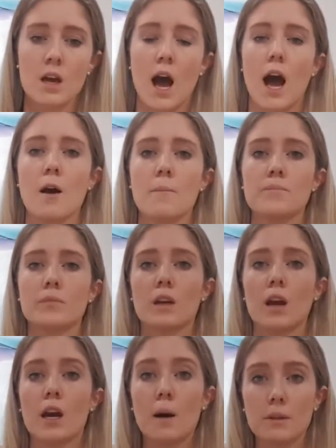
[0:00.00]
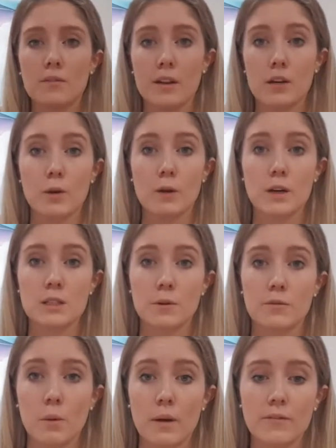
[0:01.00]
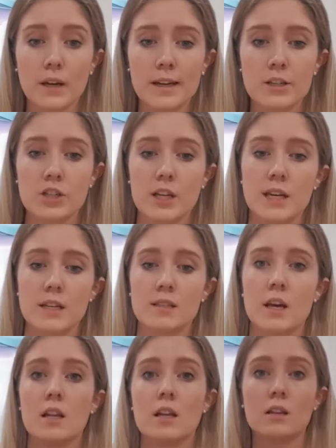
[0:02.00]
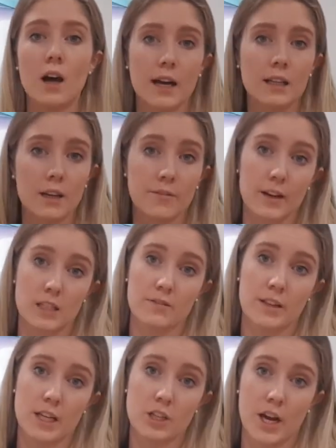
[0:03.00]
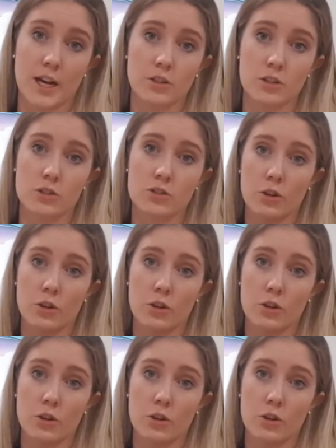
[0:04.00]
A couple of other quick ones before we finish is the likely effect of any changes.